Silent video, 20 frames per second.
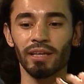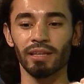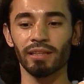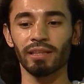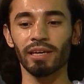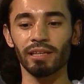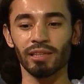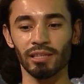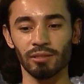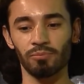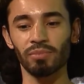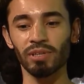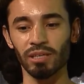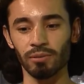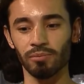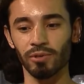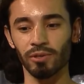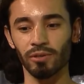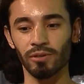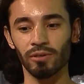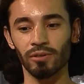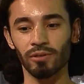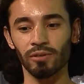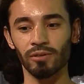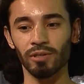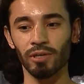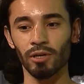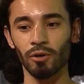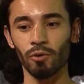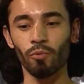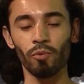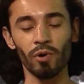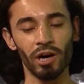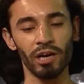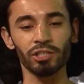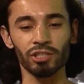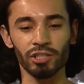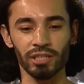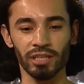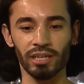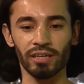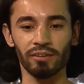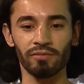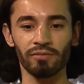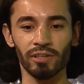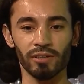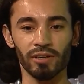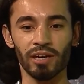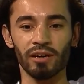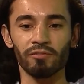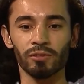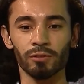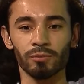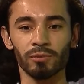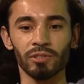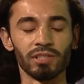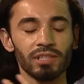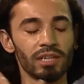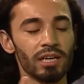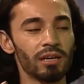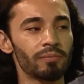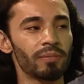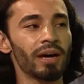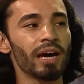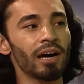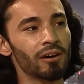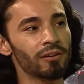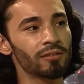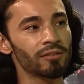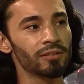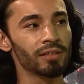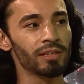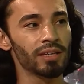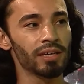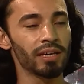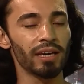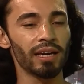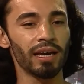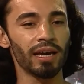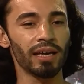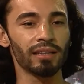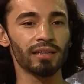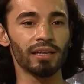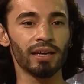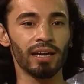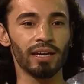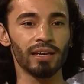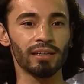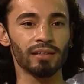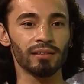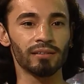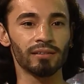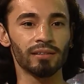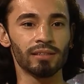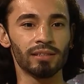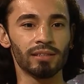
that the people watching it feel comfortable to come out, and then